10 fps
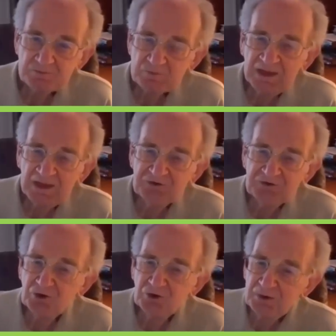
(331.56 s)
Have you
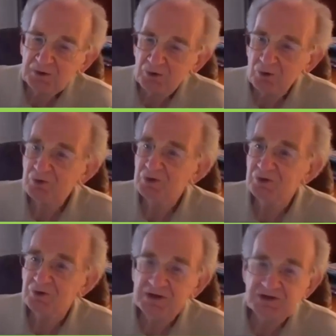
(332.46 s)
thought about organ
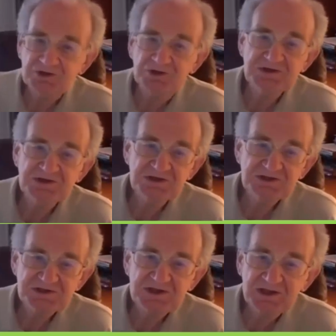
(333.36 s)
donation? This is
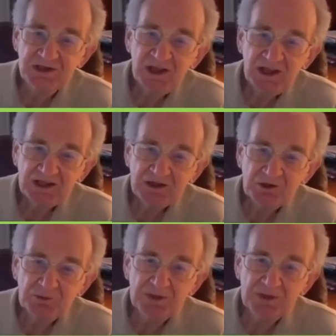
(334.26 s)
a good
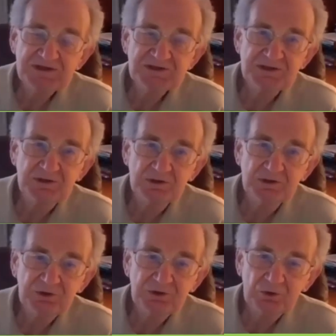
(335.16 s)
place to
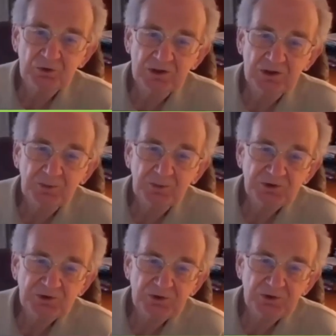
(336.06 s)
put
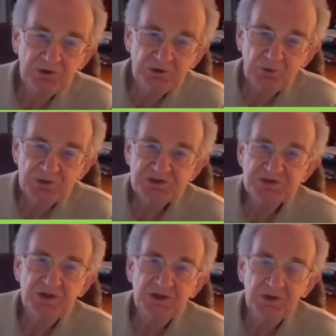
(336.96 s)
your wishes
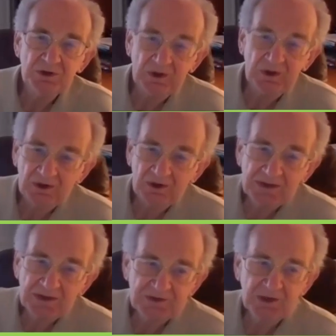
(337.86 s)
on that
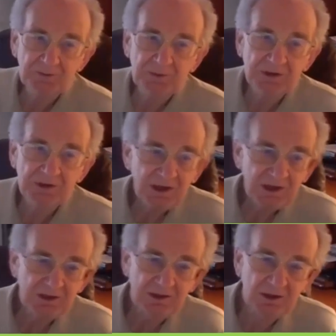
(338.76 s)
topic
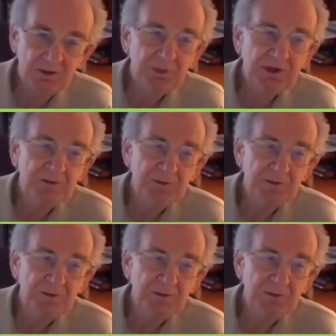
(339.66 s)
on paper.